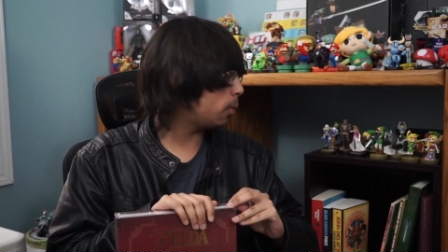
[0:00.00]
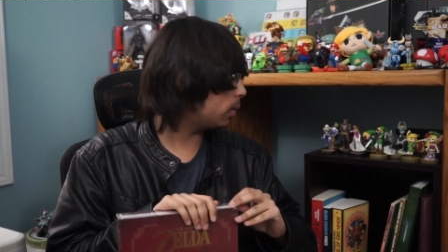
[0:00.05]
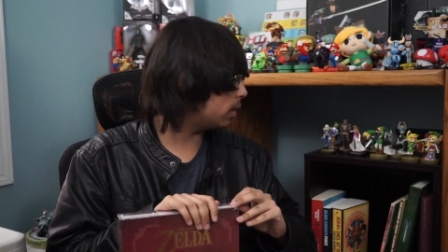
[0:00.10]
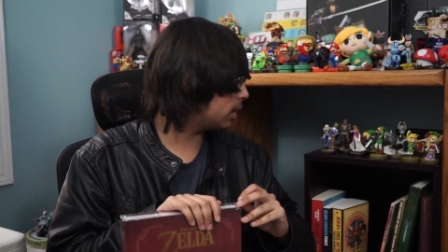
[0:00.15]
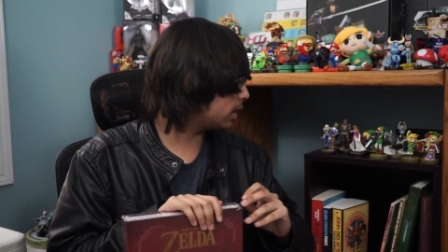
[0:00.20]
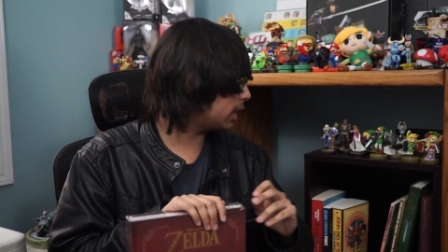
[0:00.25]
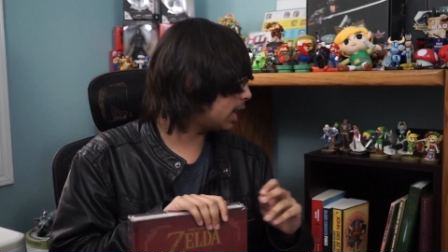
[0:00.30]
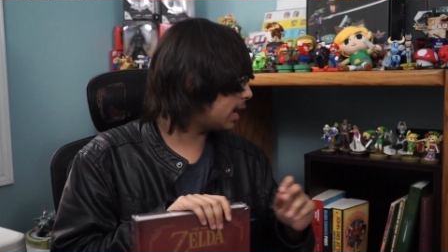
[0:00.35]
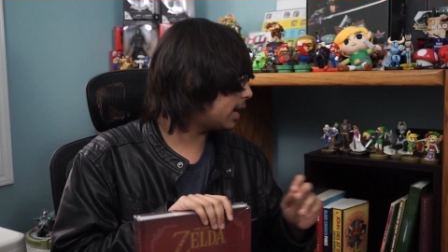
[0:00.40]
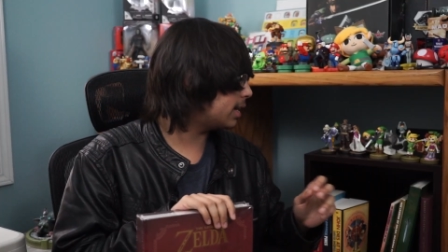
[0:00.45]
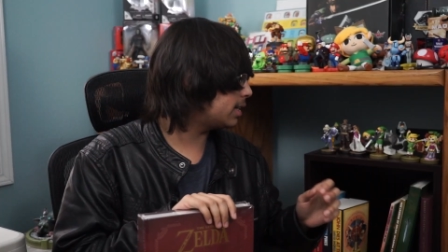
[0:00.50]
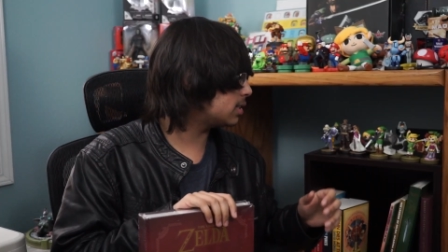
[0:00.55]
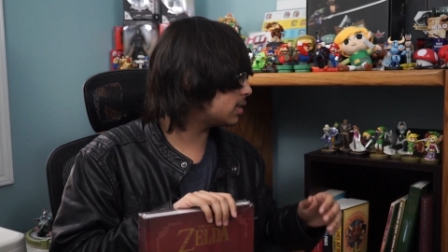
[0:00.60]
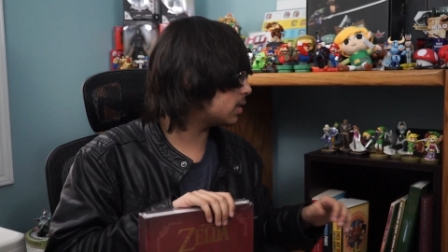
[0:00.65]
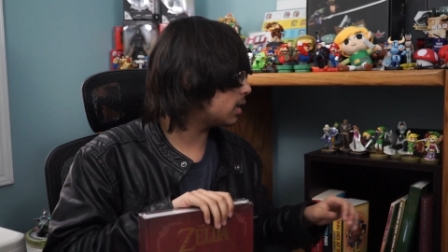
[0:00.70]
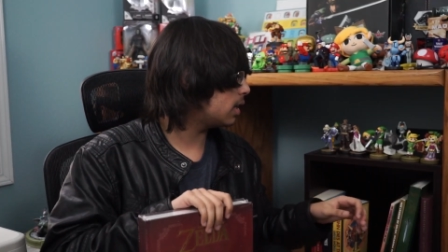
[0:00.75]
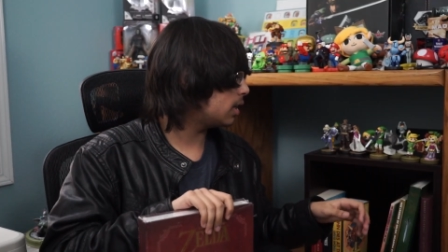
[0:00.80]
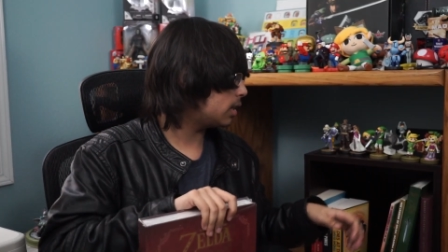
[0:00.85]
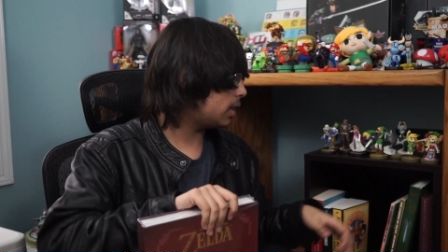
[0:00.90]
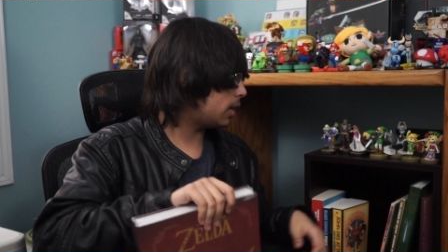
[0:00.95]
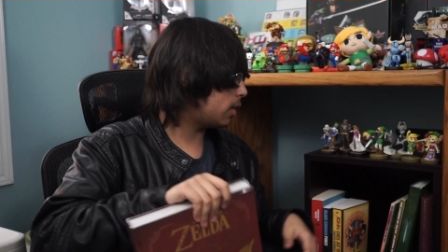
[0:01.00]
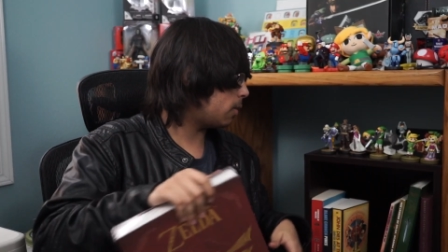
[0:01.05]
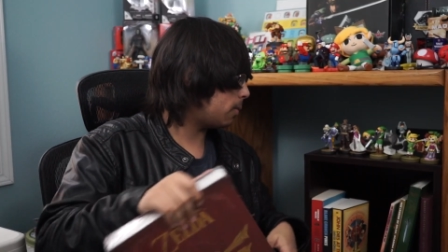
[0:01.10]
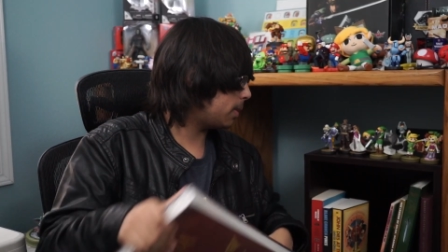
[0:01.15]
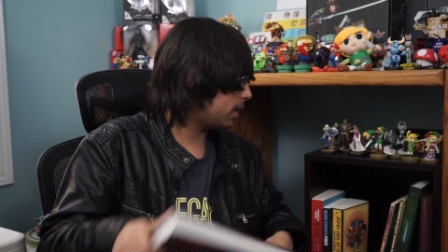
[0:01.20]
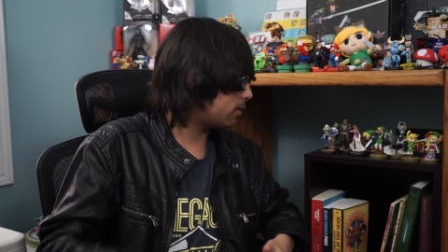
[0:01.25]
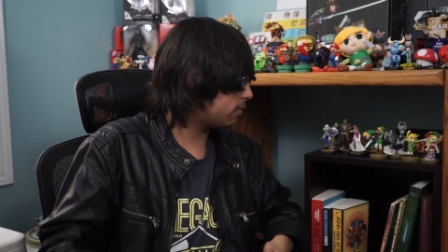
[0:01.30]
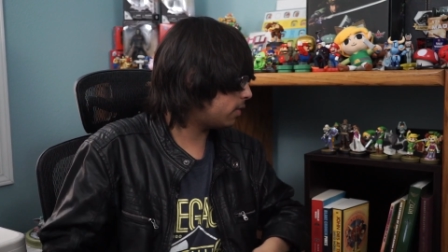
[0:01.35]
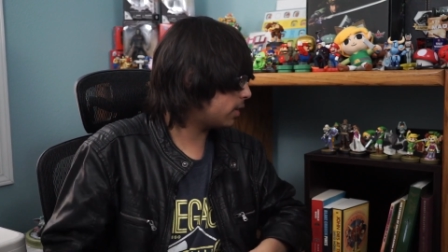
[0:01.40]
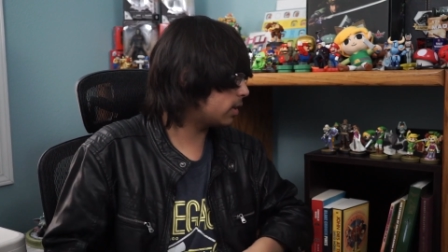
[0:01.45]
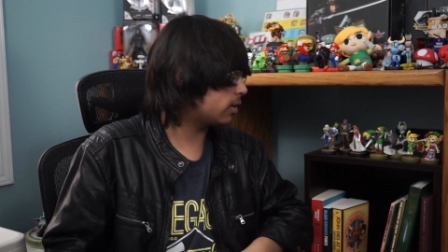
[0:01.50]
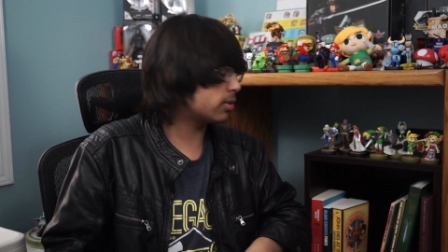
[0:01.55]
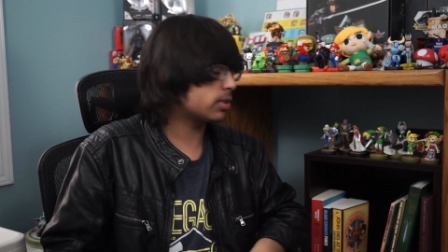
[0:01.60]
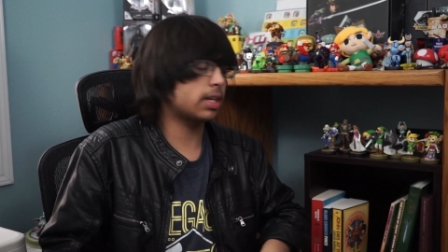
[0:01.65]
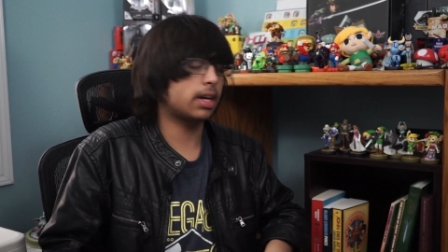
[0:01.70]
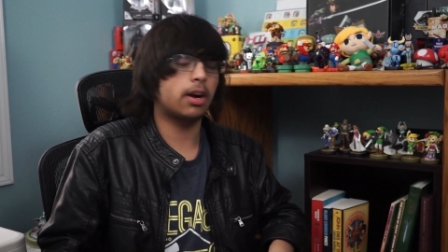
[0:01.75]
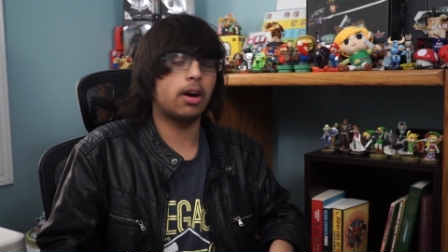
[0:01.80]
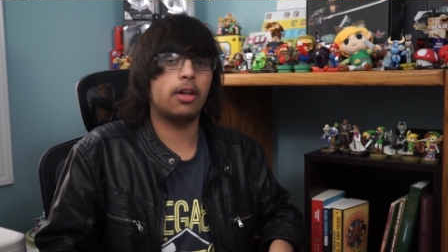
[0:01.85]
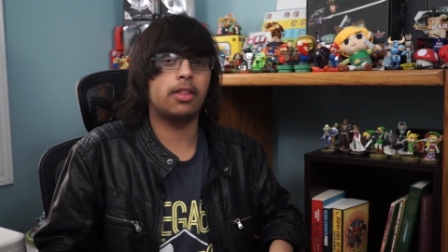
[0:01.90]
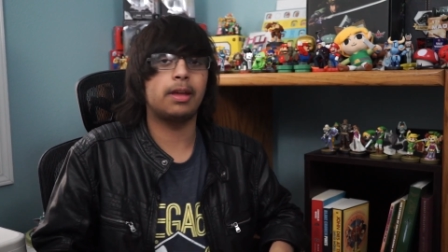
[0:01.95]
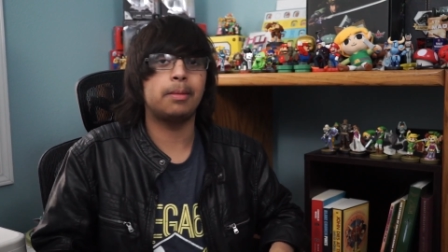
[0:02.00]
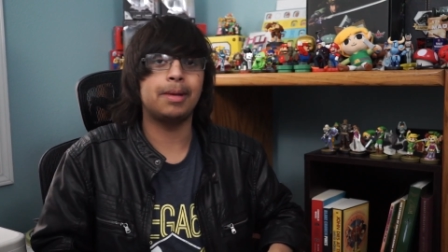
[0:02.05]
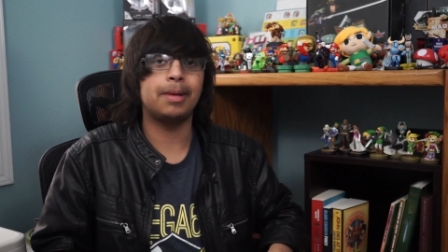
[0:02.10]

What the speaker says: Well, lies, they don't make figures at all. They